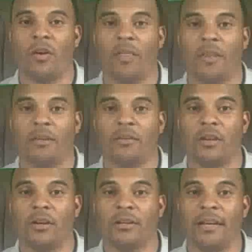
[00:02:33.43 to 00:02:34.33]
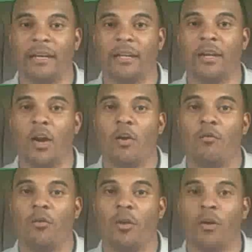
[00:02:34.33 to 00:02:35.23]
on this young lady
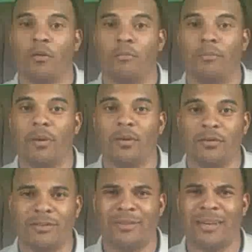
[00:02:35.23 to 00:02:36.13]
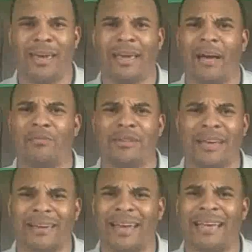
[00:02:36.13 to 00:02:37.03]
for her birthday. I was
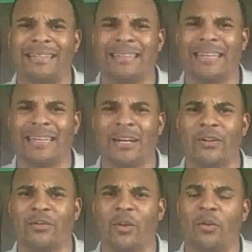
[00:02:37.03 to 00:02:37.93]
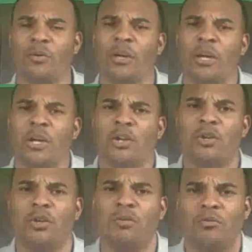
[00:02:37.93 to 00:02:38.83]
19 years old.
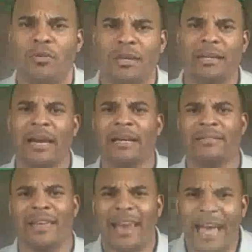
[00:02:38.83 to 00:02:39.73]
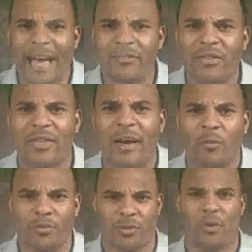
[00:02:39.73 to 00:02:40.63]
Do you realize that after
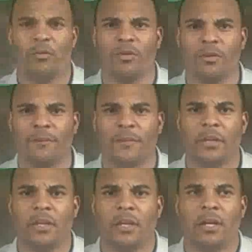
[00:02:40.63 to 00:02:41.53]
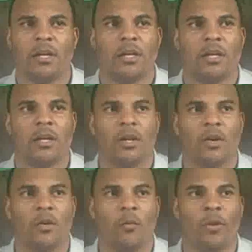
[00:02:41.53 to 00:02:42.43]
that was over,
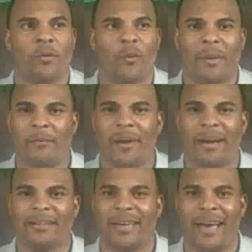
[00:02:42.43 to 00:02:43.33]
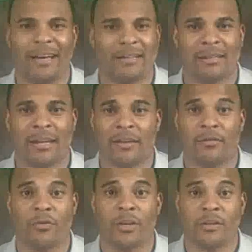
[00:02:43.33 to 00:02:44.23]
we went back to acting
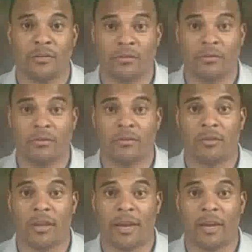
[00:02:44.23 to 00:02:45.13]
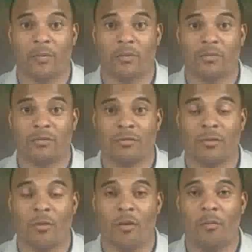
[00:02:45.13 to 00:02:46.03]
like friends, like it was
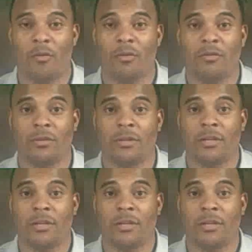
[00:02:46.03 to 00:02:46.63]
normal?